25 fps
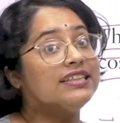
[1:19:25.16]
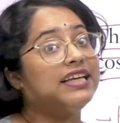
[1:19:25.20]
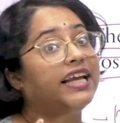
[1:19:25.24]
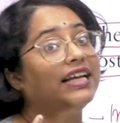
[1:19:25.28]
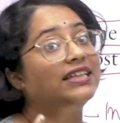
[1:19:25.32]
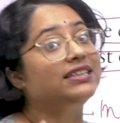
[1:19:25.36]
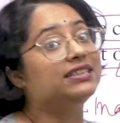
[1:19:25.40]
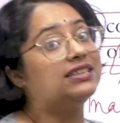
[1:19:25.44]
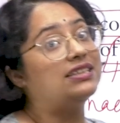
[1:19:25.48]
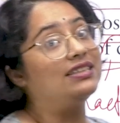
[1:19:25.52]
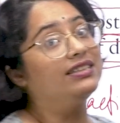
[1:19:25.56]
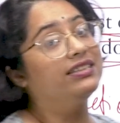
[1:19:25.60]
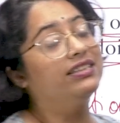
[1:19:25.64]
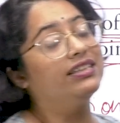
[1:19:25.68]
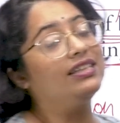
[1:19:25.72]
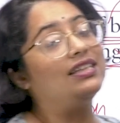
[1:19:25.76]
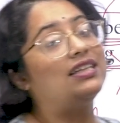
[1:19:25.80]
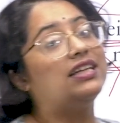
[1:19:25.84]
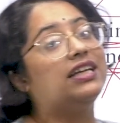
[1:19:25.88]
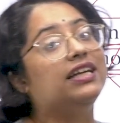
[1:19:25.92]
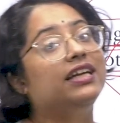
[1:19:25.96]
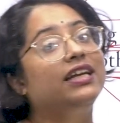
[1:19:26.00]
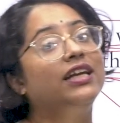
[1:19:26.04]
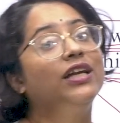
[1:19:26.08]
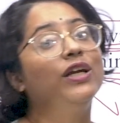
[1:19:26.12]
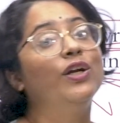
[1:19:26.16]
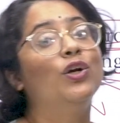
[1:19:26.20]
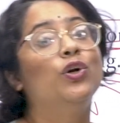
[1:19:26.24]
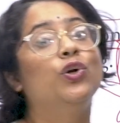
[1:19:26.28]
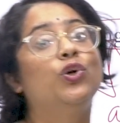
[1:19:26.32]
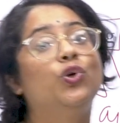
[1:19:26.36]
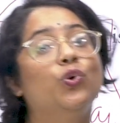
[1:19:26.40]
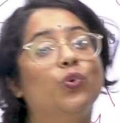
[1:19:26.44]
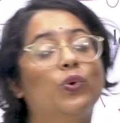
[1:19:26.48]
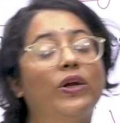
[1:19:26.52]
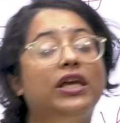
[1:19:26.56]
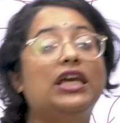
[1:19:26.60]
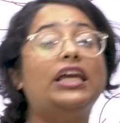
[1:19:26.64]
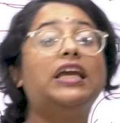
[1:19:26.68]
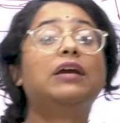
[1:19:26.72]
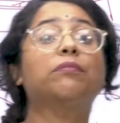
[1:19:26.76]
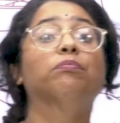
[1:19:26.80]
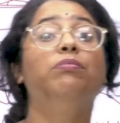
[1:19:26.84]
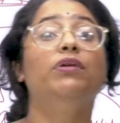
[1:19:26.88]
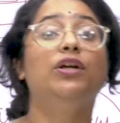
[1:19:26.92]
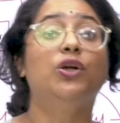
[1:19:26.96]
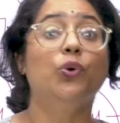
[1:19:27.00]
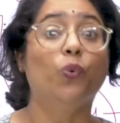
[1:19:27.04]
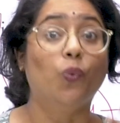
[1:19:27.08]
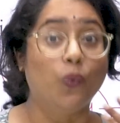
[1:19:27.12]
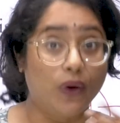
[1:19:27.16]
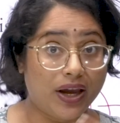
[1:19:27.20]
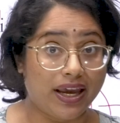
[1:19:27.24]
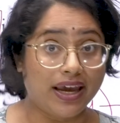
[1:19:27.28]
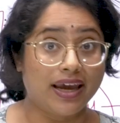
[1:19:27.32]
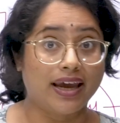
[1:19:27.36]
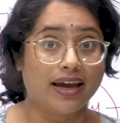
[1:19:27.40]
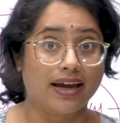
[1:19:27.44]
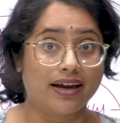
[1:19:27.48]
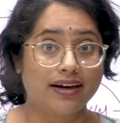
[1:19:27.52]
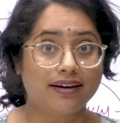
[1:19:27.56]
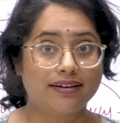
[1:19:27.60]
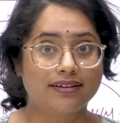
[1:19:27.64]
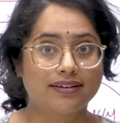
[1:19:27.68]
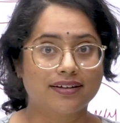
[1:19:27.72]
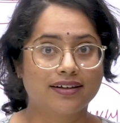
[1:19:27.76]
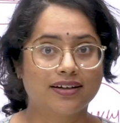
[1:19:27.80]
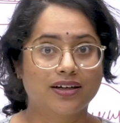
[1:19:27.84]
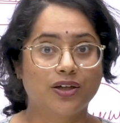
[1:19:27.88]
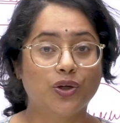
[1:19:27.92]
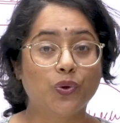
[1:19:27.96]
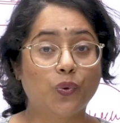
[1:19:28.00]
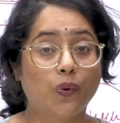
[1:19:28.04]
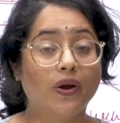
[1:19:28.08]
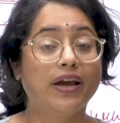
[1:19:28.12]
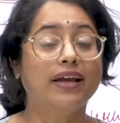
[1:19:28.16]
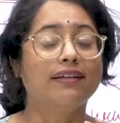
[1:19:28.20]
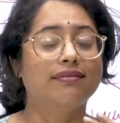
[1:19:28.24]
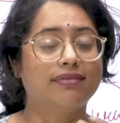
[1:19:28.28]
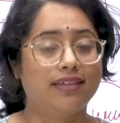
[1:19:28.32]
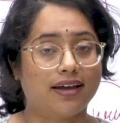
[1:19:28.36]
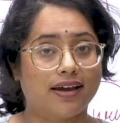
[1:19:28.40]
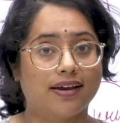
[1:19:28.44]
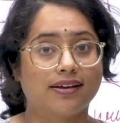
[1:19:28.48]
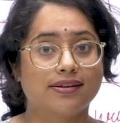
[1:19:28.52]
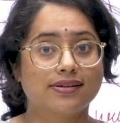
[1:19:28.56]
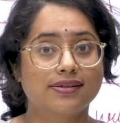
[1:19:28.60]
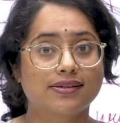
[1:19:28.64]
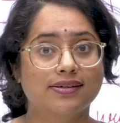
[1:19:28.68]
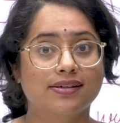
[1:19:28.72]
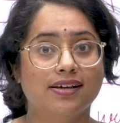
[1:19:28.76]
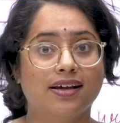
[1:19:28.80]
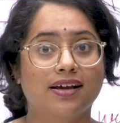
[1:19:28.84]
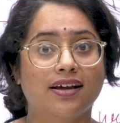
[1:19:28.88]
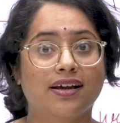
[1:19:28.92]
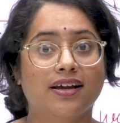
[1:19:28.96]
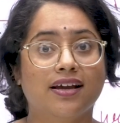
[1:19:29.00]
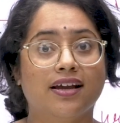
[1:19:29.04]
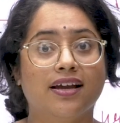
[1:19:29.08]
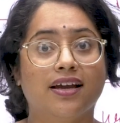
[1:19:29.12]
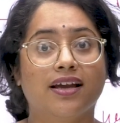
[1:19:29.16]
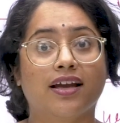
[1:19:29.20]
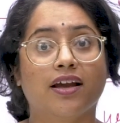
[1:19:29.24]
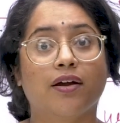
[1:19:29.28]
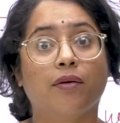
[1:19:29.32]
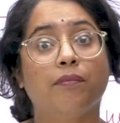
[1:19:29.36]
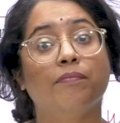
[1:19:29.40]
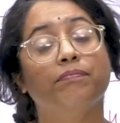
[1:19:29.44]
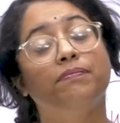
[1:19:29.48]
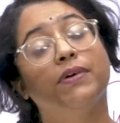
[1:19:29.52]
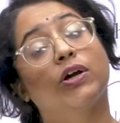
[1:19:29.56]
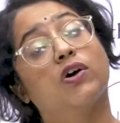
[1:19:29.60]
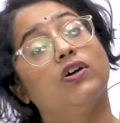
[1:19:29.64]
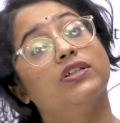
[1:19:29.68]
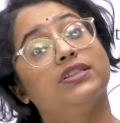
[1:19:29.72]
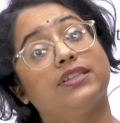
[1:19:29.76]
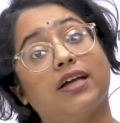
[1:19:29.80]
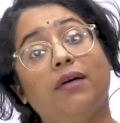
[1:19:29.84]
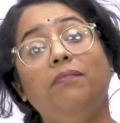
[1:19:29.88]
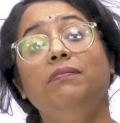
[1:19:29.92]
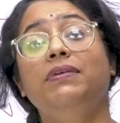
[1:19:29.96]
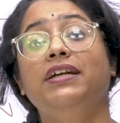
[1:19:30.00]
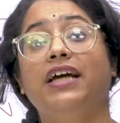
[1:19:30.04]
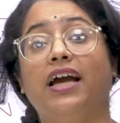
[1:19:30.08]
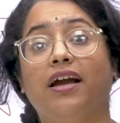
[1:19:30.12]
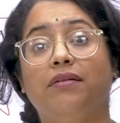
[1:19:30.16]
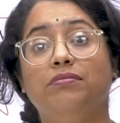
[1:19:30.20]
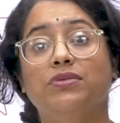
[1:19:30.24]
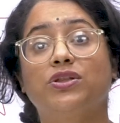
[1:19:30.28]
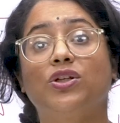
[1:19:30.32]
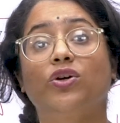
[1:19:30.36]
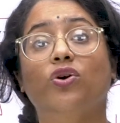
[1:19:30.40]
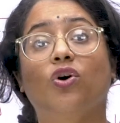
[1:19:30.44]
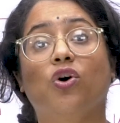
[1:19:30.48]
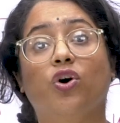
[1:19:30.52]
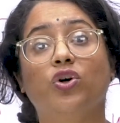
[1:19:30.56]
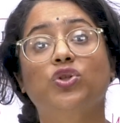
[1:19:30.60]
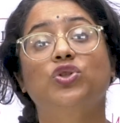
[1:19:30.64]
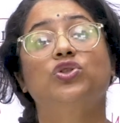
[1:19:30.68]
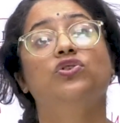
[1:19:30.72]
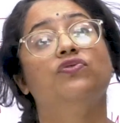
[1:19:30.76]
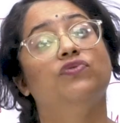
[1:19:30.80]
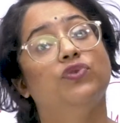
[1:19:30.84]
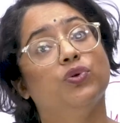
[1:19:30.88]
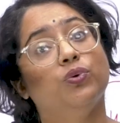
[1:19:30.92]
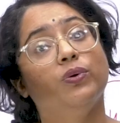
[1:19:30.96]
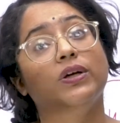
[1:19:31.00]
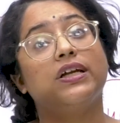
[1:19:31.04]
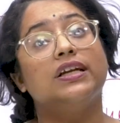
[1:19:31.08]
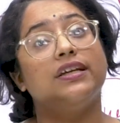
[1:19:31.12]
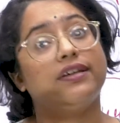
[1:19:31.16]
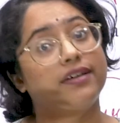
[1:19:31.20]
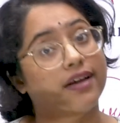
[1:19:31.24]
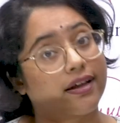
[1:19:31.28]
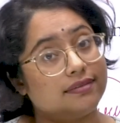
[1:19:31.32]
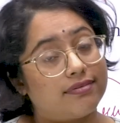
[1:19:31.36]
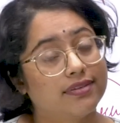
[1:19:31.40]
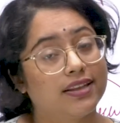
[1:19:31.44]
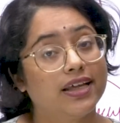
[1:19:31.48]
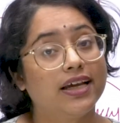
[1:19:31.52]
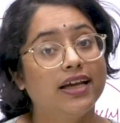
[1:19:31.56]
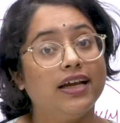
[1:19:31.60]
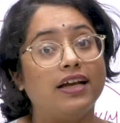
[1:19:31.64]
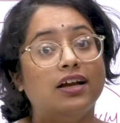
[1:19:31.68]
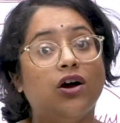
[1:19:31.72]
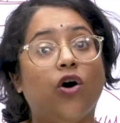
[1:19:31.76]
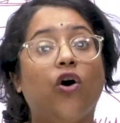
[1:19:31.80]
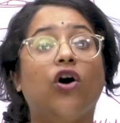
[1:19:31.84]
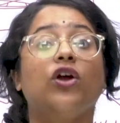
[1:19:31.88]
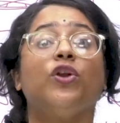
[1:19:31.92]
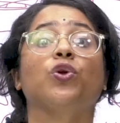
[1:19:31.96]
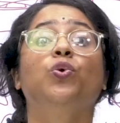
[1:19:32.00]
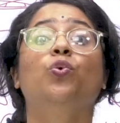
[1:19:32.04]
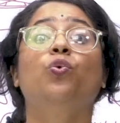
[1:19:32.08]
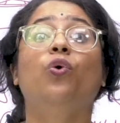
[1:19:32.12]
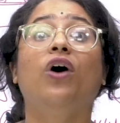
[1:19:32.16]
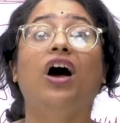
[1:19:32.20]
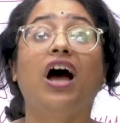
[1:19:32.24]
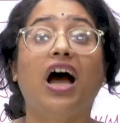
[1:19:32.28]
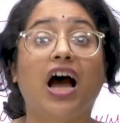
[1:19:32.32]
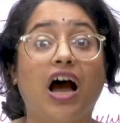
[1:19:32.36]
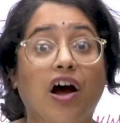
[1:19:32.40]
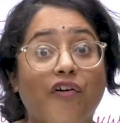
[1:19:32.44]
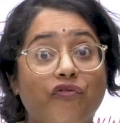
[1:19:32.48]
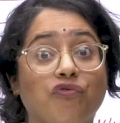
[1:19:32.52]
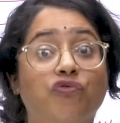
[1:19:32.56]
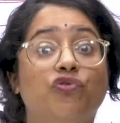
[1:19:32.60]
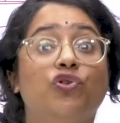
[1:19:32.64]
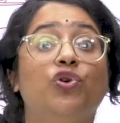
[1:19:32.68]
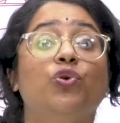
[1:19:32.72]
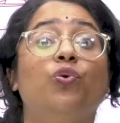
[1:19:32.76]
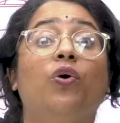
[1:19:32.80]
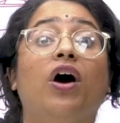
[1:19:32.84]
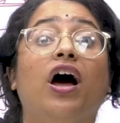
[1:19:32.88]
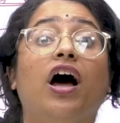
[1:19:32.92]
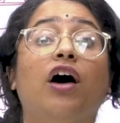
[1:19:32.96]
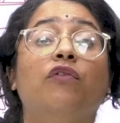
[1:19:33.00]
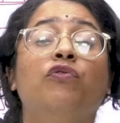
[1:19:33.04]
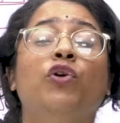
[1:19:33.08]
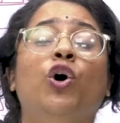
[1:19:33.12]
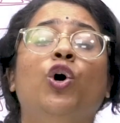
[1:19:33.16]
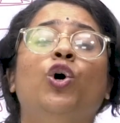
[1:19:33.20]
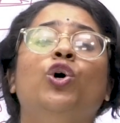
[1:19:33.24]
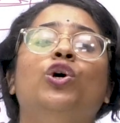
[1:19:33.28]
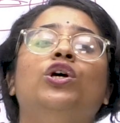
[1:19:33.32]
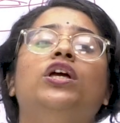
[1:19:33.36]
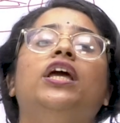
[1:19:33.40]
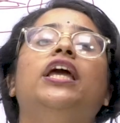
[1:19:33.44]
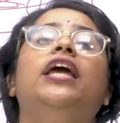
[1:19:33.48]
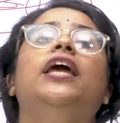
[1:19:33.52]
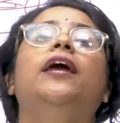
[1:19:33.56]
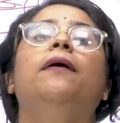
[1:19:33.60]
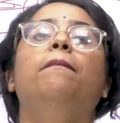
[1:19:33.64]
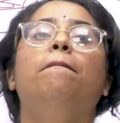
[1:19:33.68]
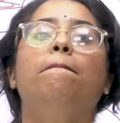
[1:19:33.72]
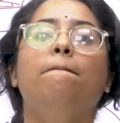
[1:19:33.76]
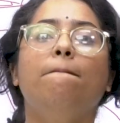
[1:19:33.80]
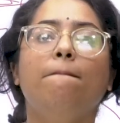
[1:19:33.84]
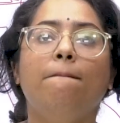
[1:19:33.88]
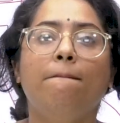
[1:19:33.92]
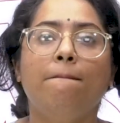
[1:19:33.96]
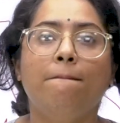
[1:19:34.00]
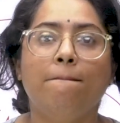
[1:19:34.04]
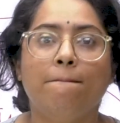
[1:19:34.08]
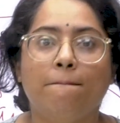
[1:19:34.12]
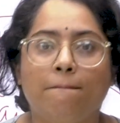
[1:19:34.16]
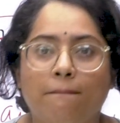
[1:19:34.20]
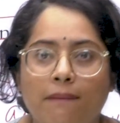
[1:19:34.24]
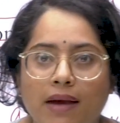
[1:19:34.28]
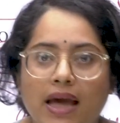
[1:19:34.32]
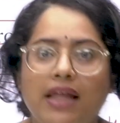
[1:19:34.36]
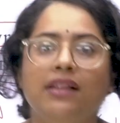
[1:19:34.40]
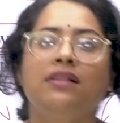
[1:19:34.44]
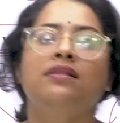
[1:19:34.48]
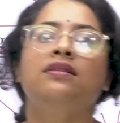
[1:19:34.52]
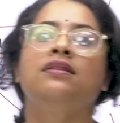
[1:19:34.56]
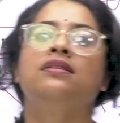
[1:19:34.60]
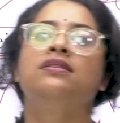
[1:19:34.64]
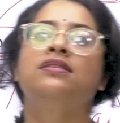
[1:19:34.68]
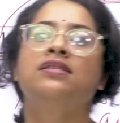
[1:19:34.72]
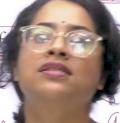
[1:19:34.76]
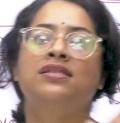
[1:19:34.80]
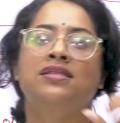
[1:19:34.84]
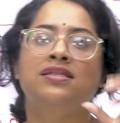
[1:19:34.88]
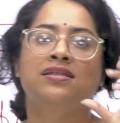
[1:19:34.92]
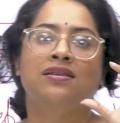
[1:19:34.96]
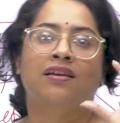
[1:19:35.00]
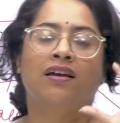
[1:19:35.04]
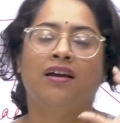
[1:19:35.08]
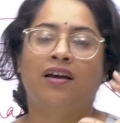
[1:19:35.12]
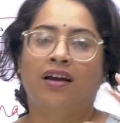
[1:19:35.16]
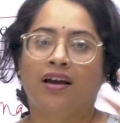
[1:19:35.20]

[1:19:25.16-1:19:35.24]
necessary to keep doing things, because sometimes the cost of doing nothing, or you have to have immense